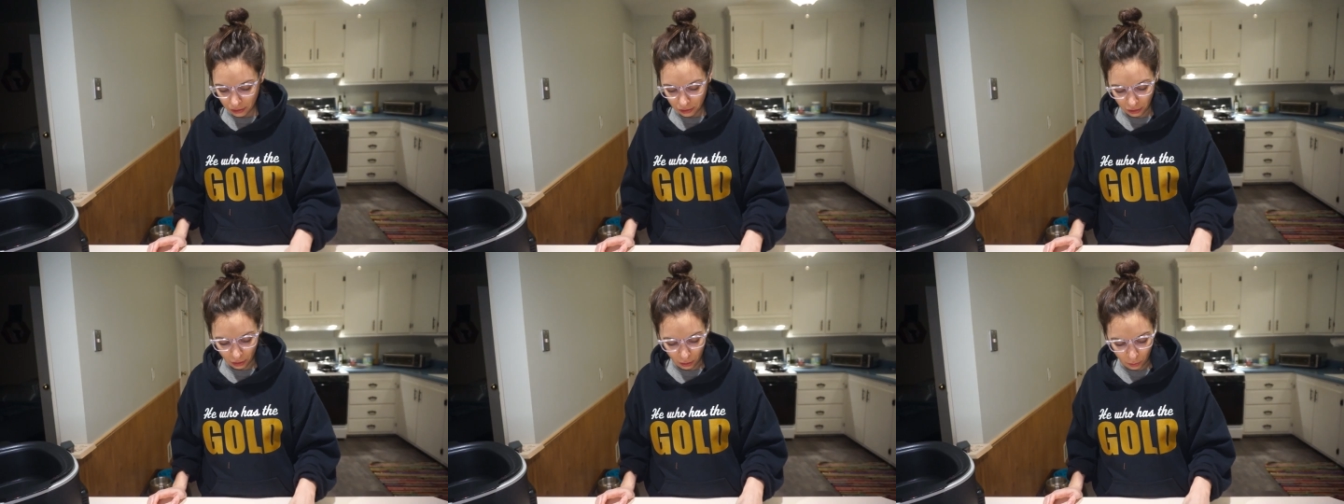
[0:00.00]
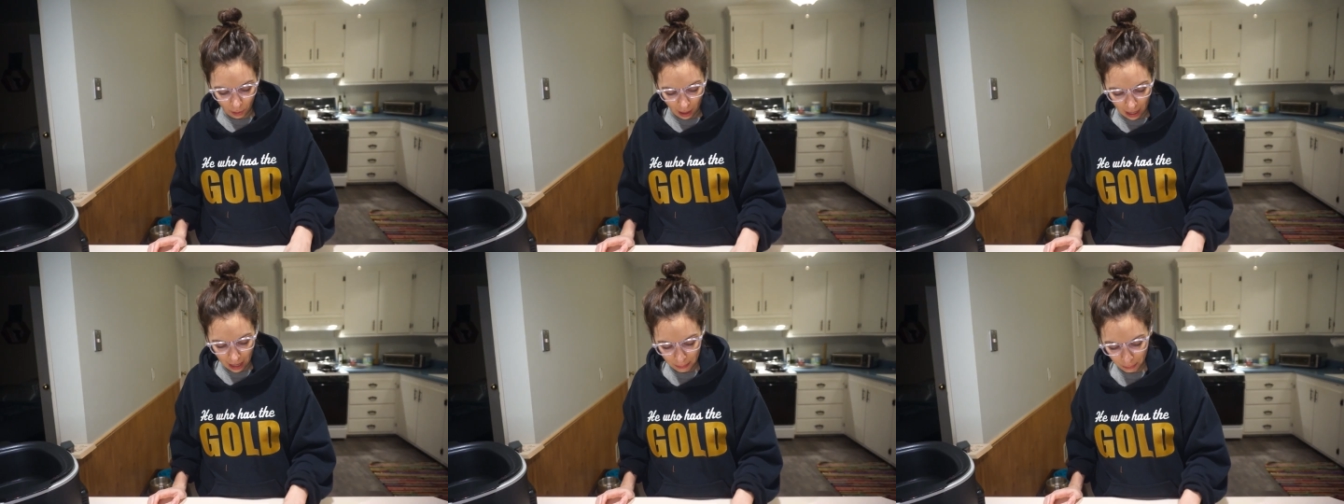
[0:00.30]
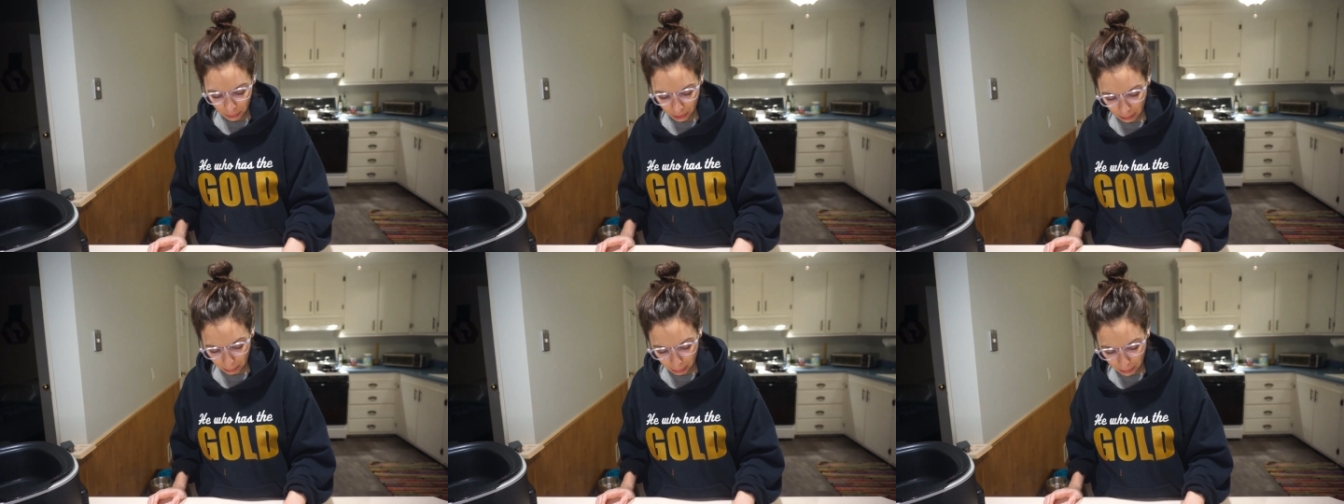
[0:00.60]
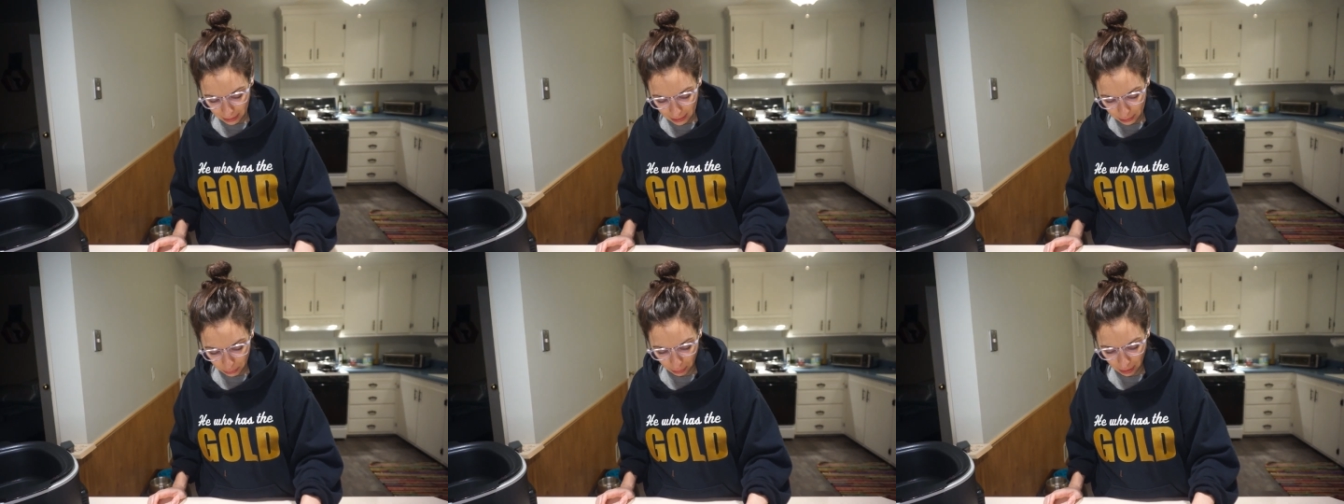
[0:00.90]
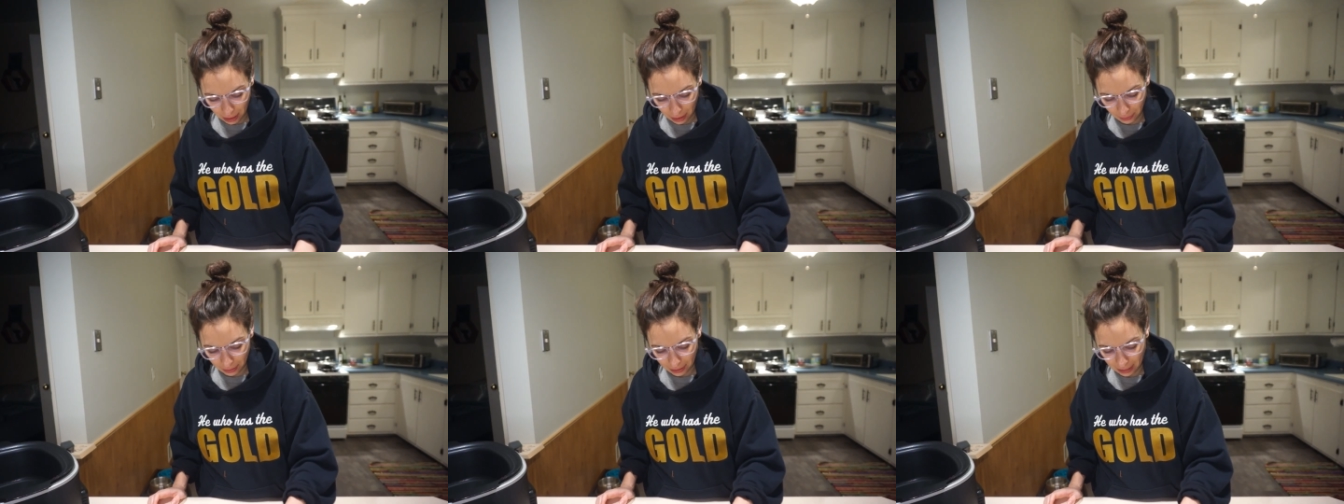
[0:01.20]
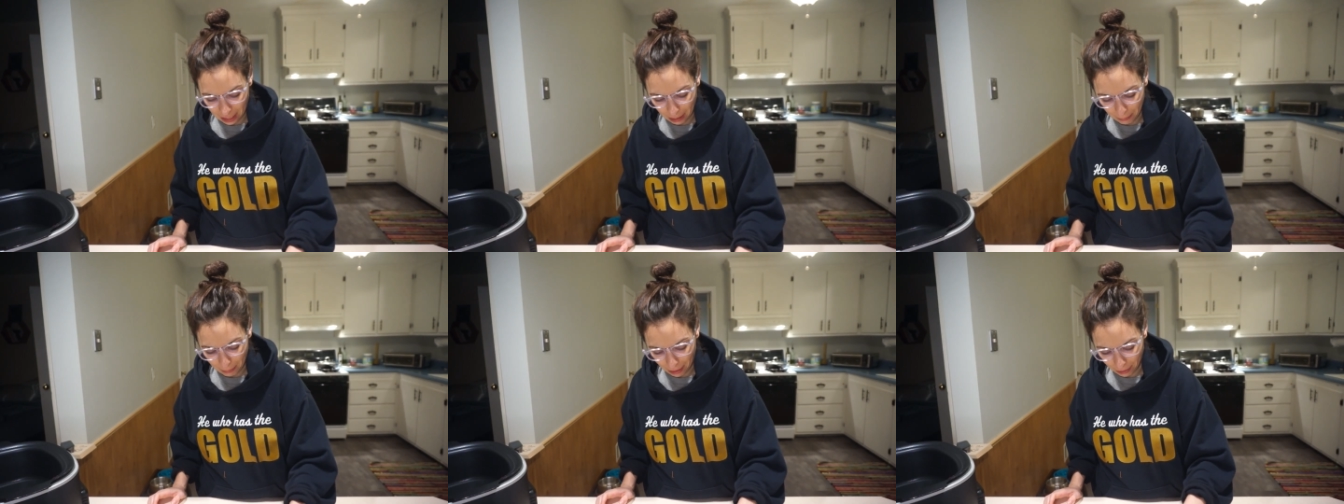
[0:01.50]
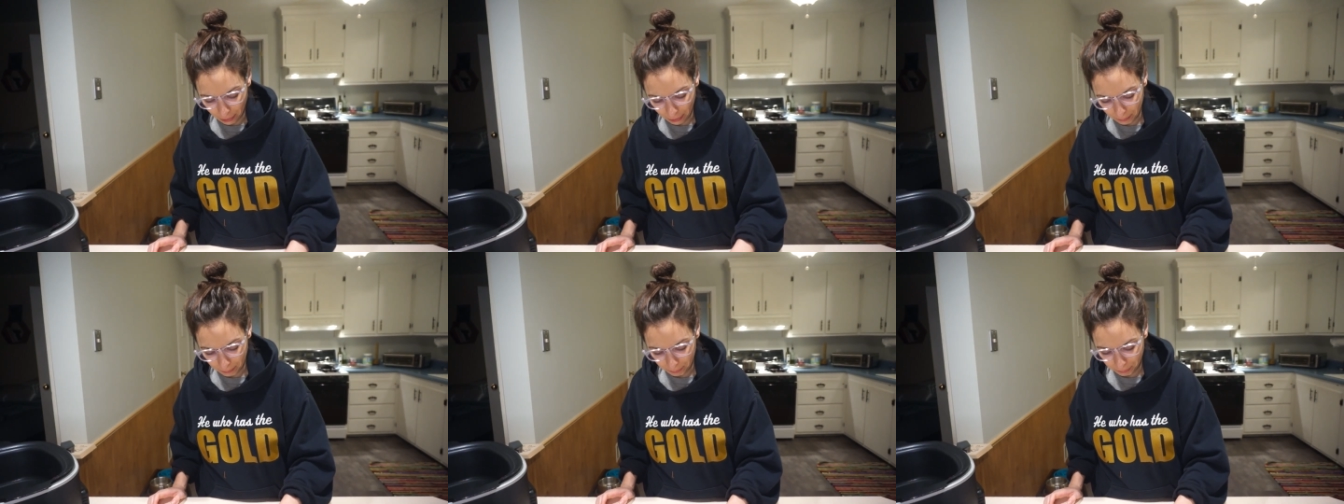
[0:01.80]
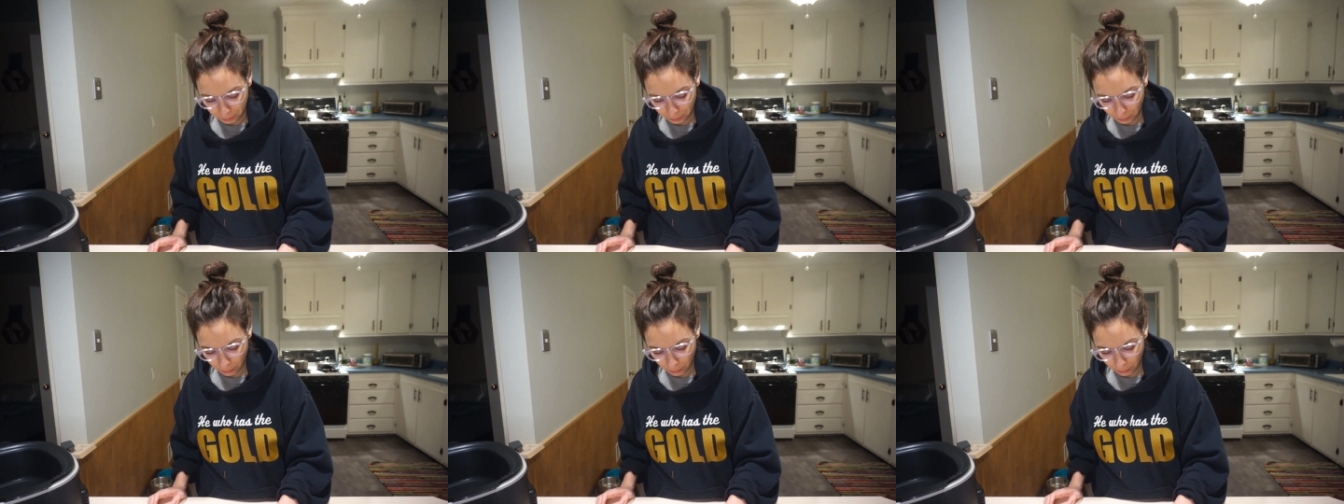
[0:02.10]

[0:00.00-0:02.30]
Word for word: So I'm really pleased with how they came out.